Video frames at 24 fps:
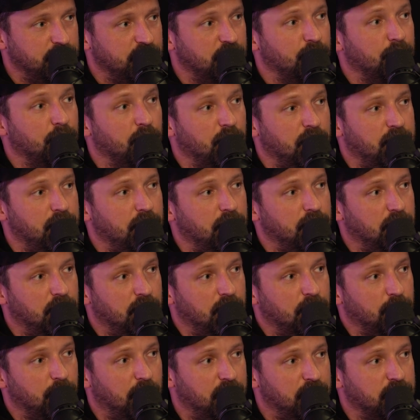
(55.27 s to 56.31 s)

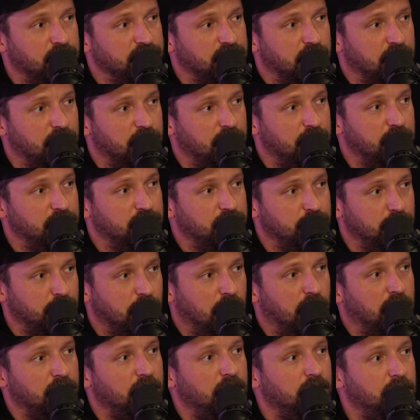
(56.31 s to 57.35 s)
The Raiders are going to go to
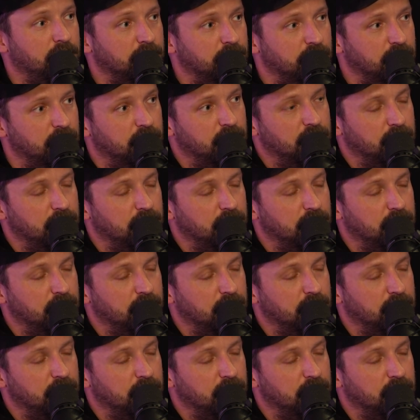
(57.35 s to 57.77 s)
Tulagi.